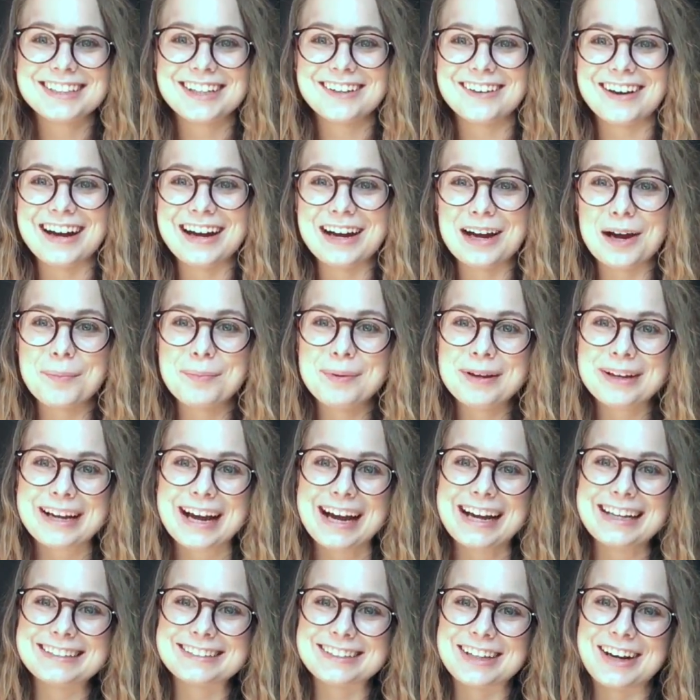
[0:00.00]
So I
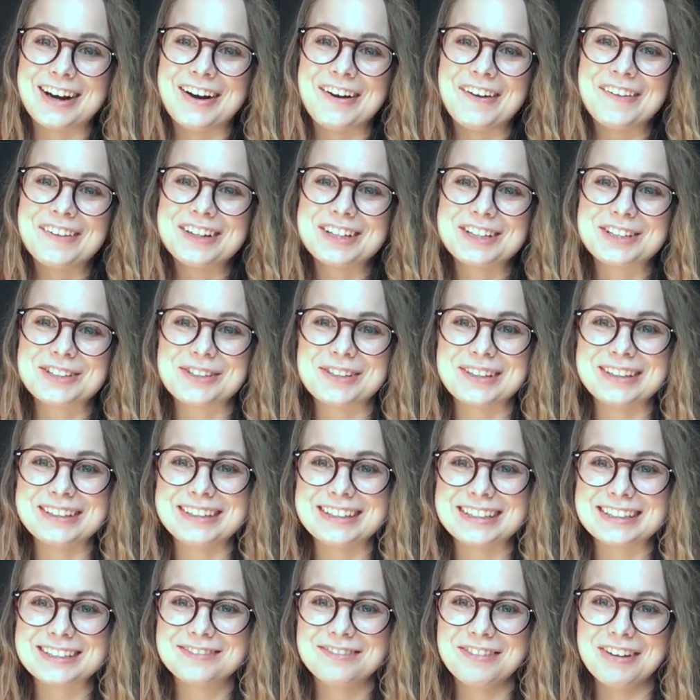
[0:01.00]
hope you guys all
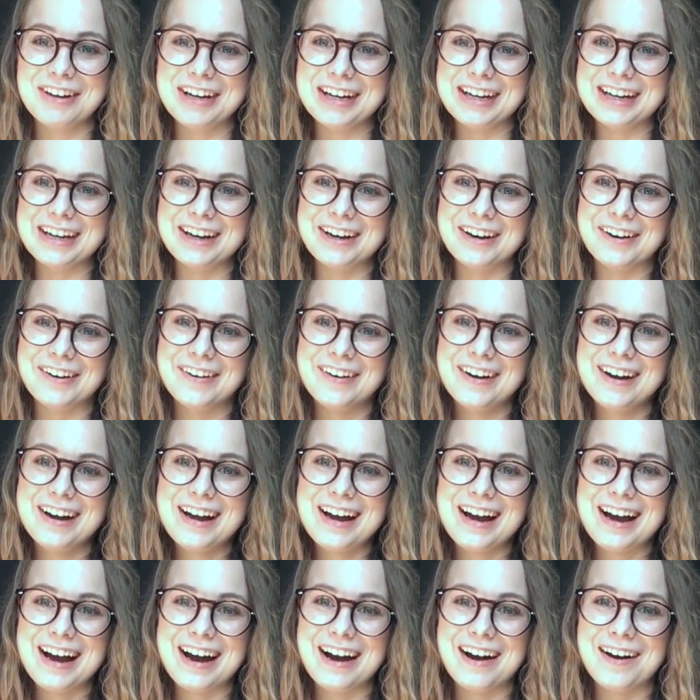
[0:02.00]
enjoyed this
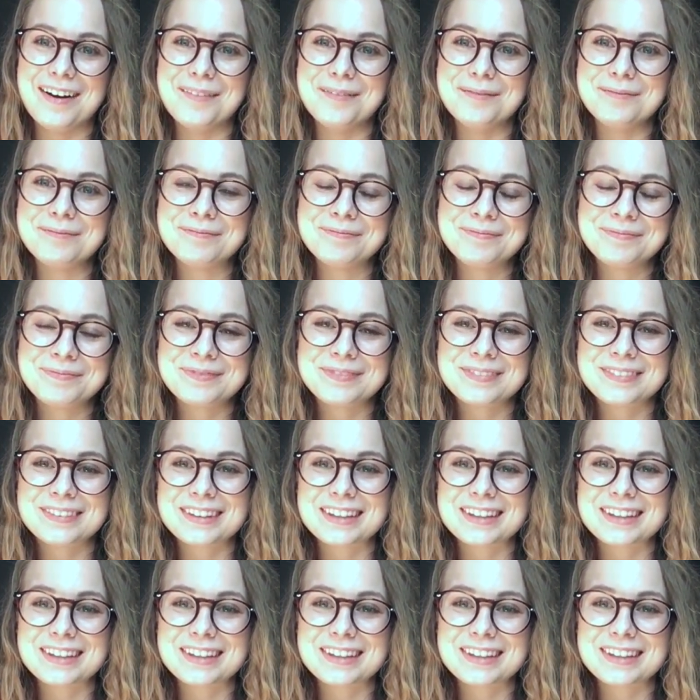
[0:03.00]
video. If